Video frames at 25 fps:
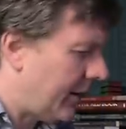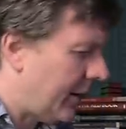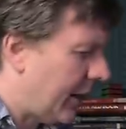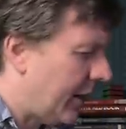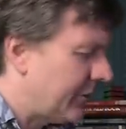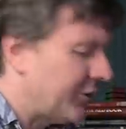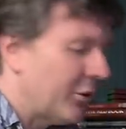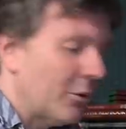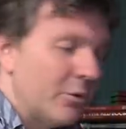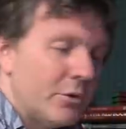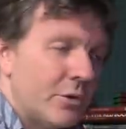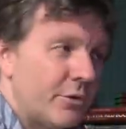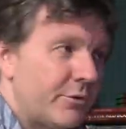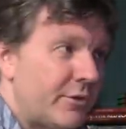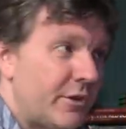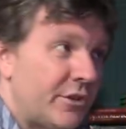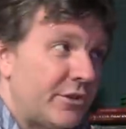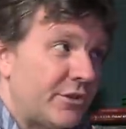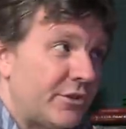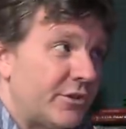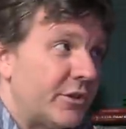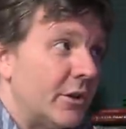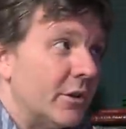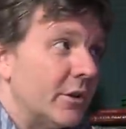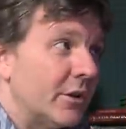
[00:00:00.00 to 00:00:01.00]
I don't know if he's
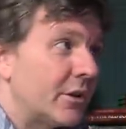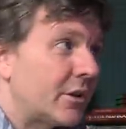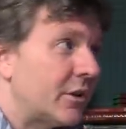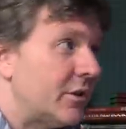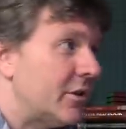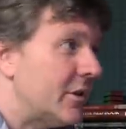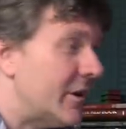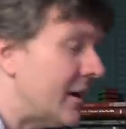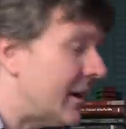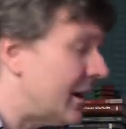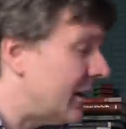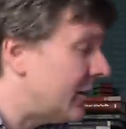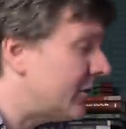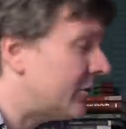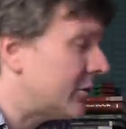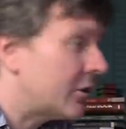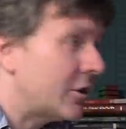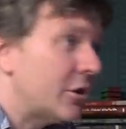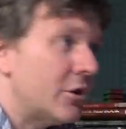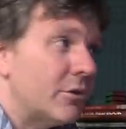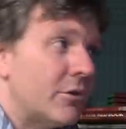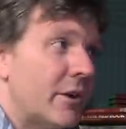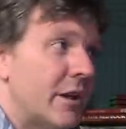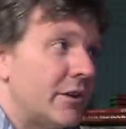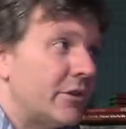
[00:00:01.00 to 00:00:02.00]
still a cura
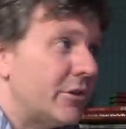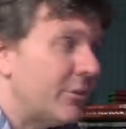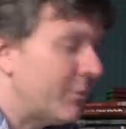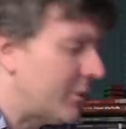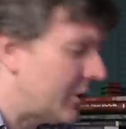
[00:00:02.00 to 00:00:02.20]
curator,